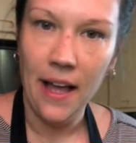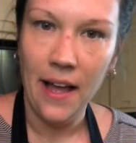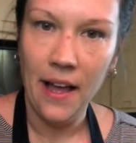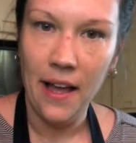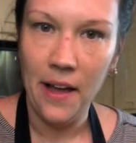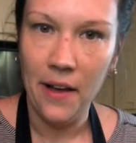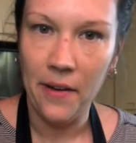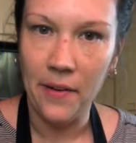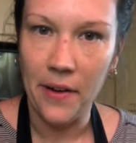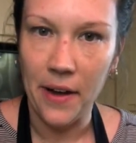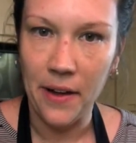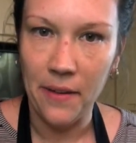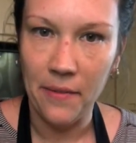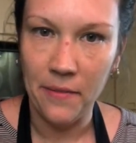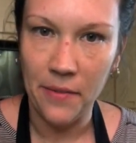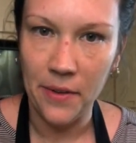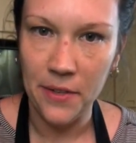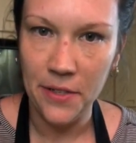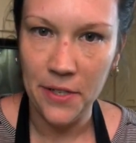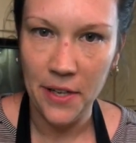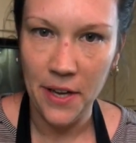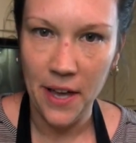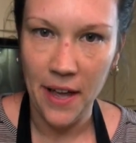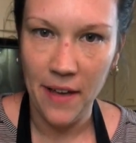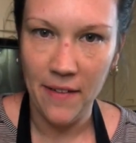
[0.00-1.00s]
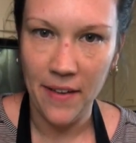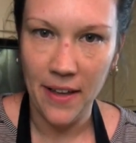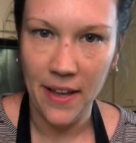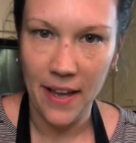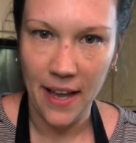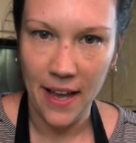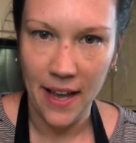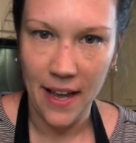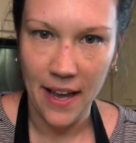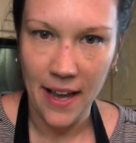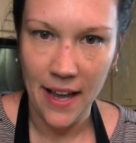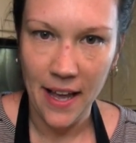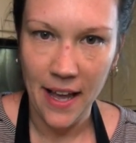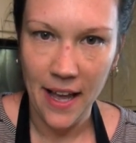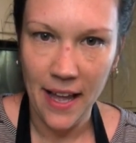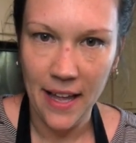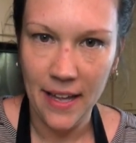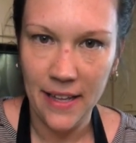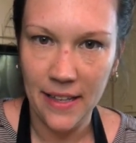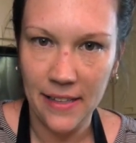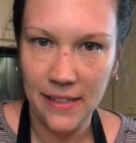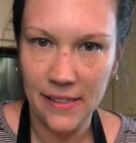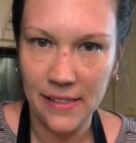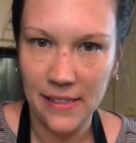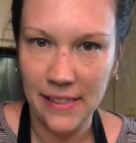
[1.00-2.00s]
All right, once you have it cut,
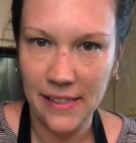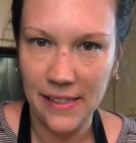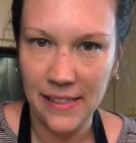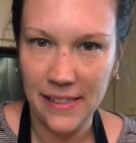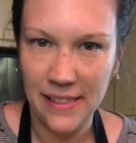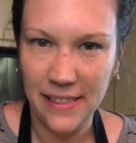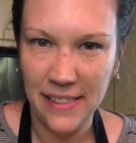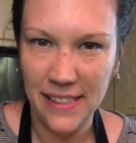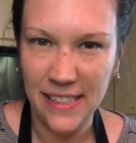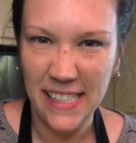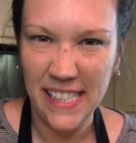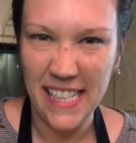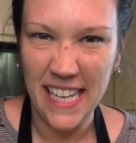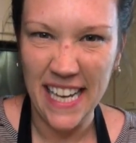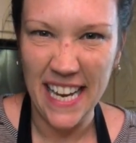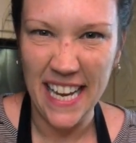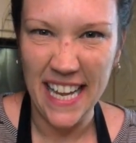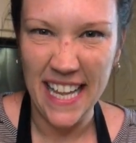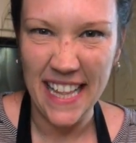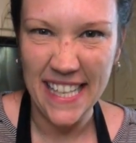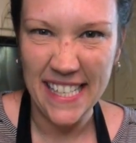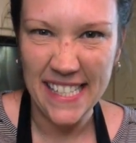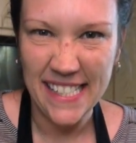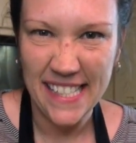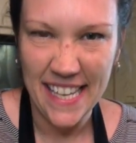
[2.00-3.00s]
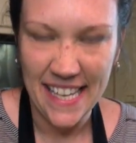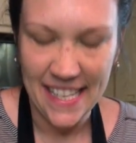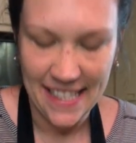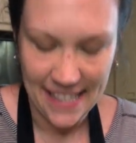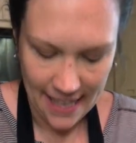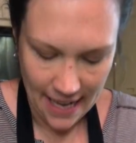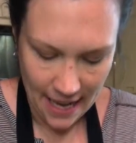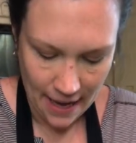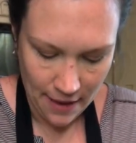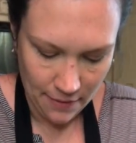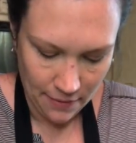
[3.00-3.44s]
you gotta get the seeds out.